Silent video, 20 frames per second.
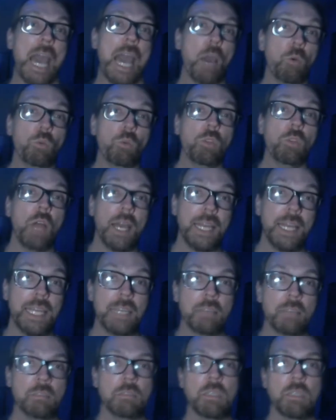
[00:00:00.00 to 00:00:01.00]

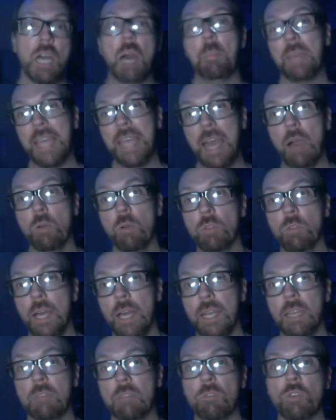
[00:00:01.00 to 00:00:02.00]
Outlining, topic
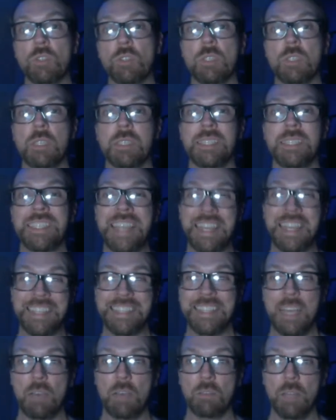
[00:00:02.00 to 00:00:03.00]
outlining versus
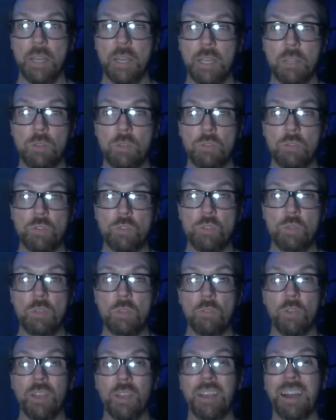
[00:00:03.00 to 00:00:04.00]
sentence outlining. Those are
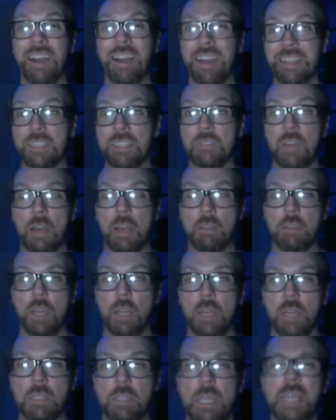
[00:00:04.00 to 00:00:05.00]
two different kinds of
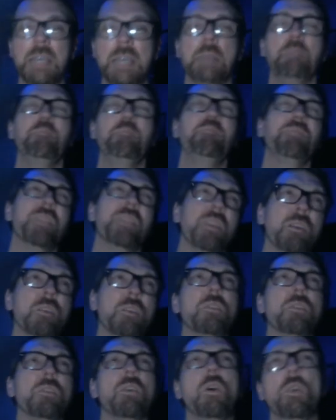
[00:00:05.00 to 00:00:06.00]
outlines.
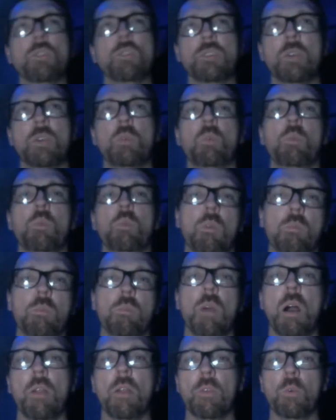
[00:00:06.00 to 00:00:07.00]
There are also
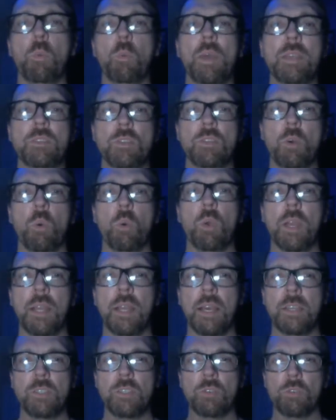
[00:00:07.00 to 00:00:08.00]
other ways to
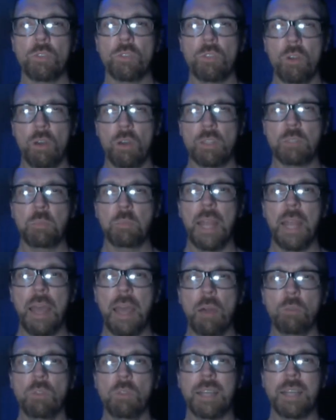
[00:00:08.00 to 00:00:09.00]
organize your thoughts, but
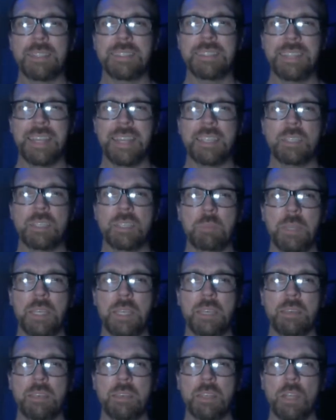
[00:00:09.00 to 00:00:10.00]
outlines tend to
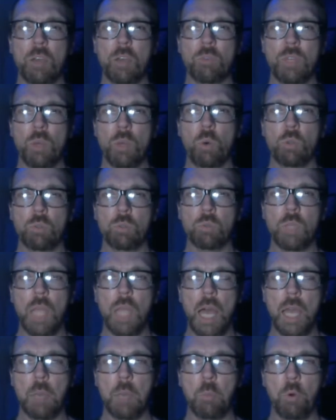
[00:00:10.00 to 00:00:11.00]
be, the old
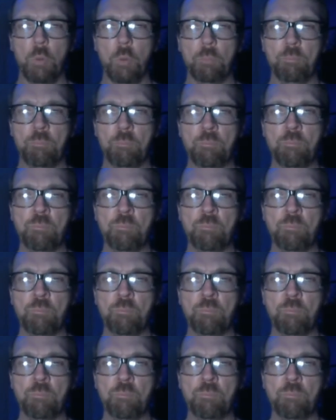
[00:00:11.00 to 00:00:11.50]
reliable.